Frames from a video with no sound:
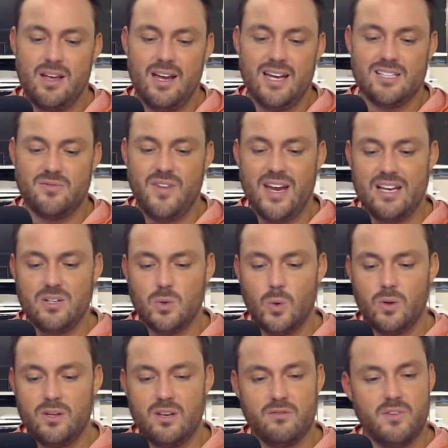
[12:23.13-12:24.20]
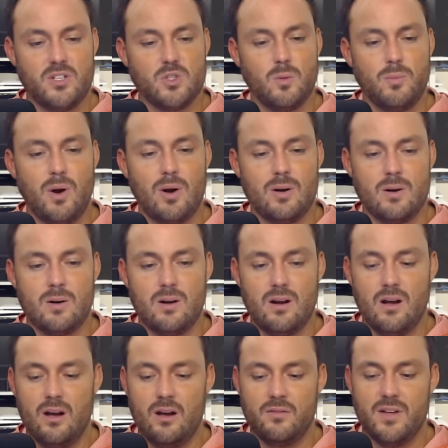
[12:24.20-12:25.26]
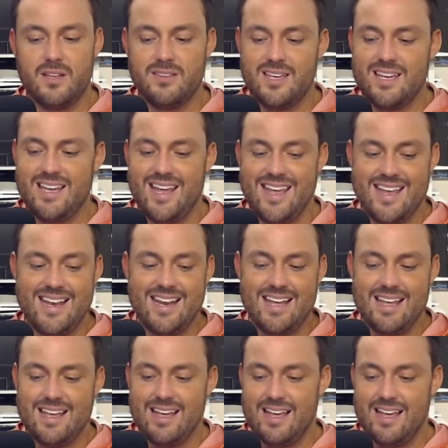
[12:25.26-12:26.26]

It's FanDuel, the official partner of the NFL.